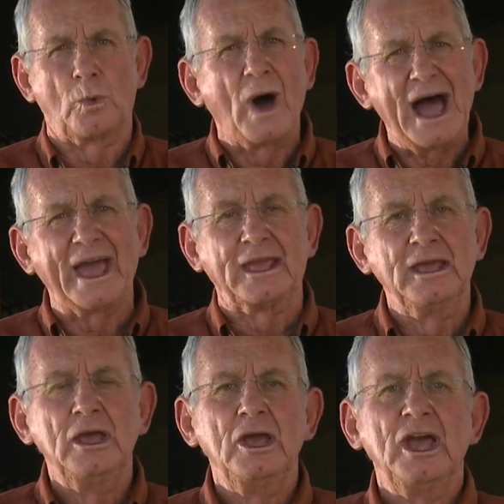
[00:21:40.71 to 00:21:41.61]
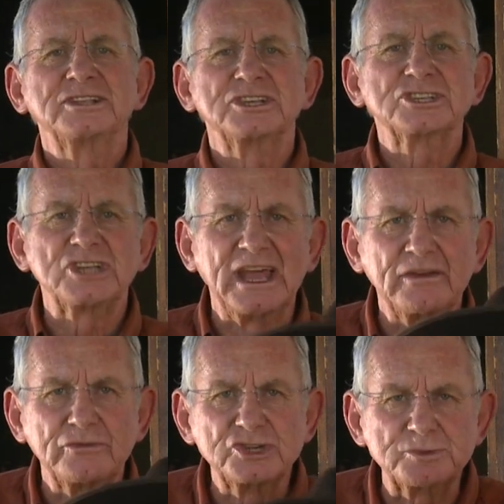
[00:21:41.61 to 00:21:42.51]
Why? It's a sign
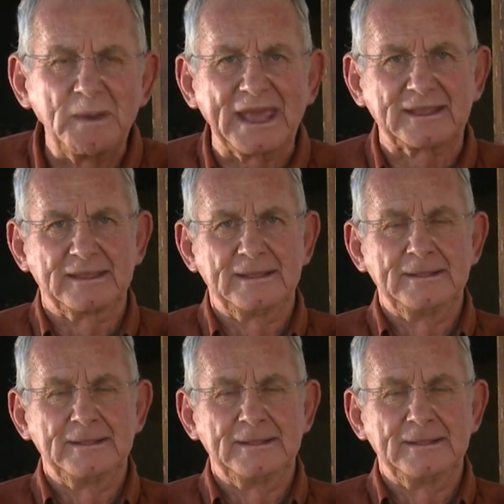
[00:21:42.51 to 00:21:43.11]
of respect.